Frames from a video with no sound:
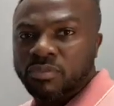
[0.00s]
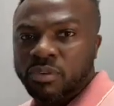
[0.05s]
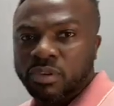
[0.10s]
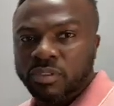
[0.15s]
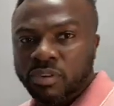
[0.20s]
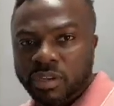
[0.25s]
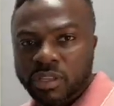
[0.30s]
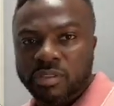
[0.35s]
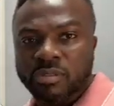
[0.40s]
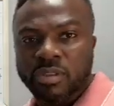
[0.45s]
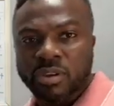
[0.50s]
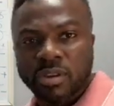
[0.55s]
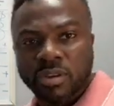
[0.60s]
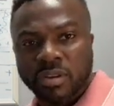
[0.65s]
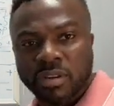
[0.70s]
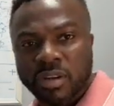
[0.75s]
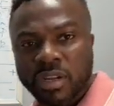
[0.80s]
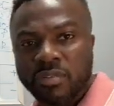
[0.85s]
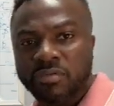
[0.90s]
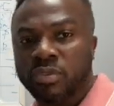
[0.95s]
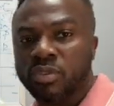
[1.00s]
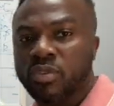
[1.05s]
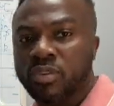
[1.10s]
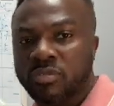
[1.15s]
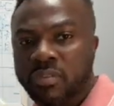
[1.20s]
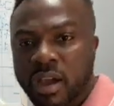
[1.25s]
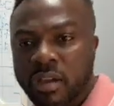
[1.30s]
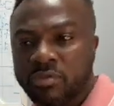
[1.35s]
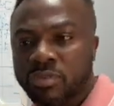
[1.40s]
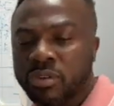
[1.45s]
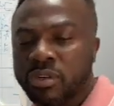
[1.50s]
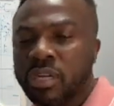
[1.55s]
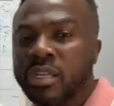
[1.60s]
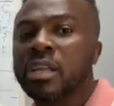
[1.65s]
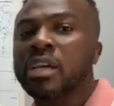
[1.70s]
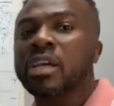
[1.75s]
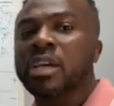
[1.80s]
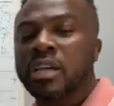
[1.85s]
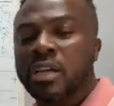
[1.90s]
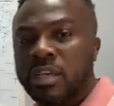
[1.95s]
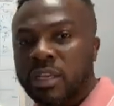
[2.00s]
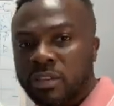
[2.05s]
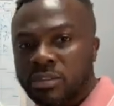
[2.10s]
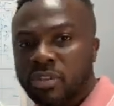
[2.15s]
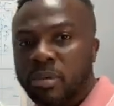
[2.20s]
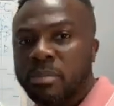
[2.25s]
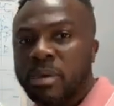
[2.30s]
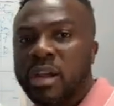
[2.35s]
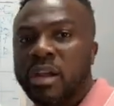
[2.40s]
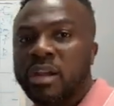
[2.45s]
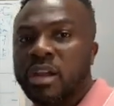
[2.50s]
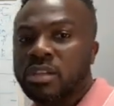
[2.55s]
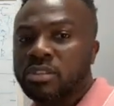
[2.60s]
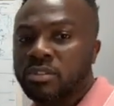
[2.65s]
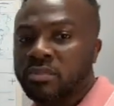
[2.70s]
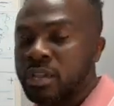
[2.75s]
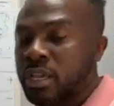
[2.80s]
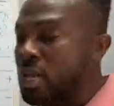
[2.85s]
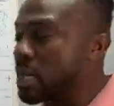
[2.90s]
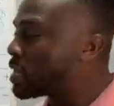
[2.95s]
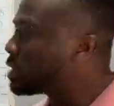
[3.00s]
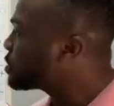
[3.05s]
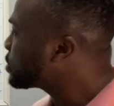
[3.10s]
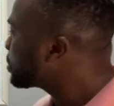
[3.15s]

for 300 for 2,500 in some areas of Katy.